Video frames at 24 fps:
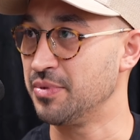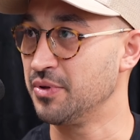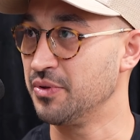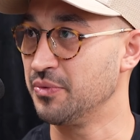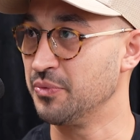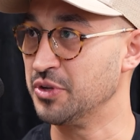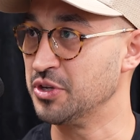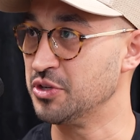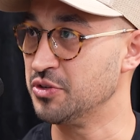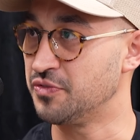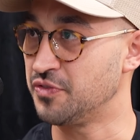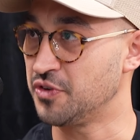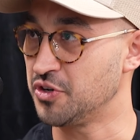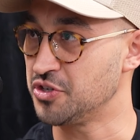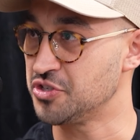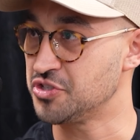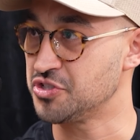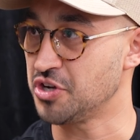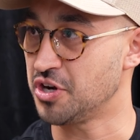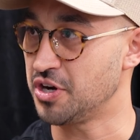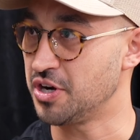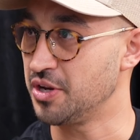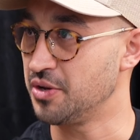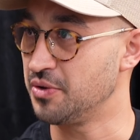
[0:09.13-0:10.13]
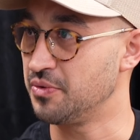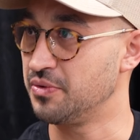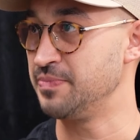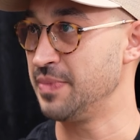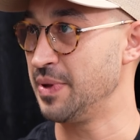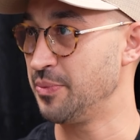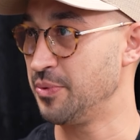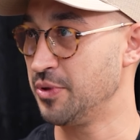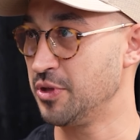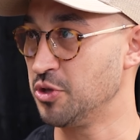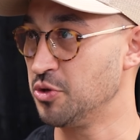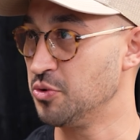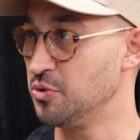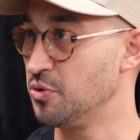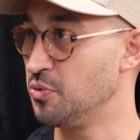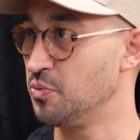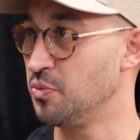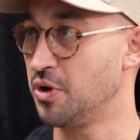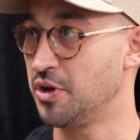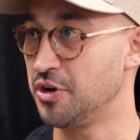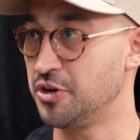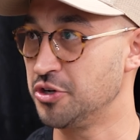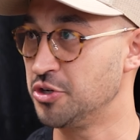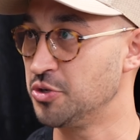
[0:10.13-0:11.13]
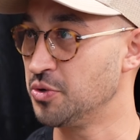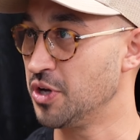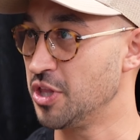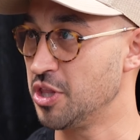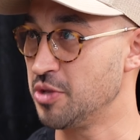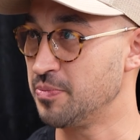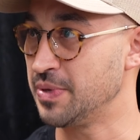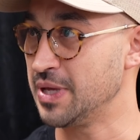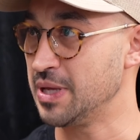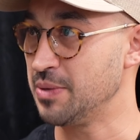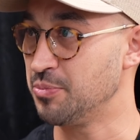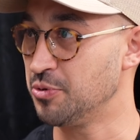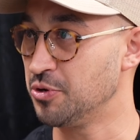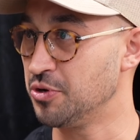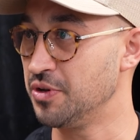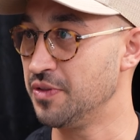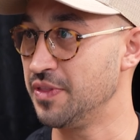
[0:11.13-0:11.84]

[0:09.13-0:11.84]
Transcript: When you first started, maybe you and one or two other people,